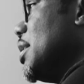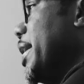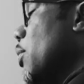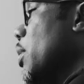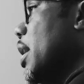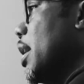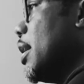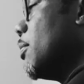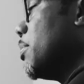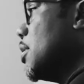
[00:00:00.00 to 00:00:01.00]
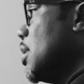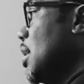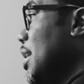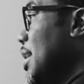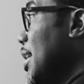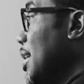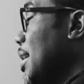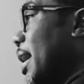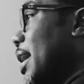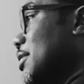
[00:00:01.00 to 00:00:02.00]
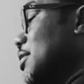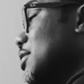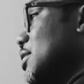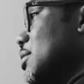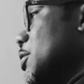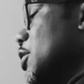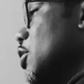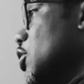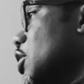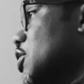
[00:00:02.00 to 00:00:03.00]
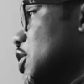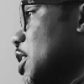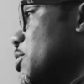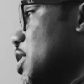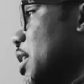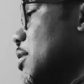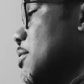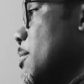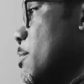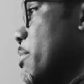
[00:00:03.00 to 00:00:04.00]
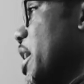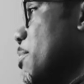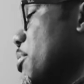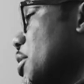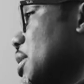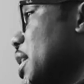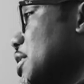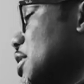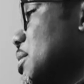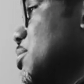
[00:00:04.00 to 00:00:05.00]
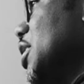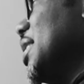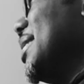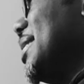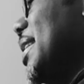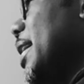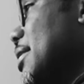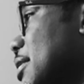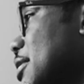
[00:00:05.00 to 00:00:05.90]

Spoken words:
that will help enhance, your subject by putting that subject dead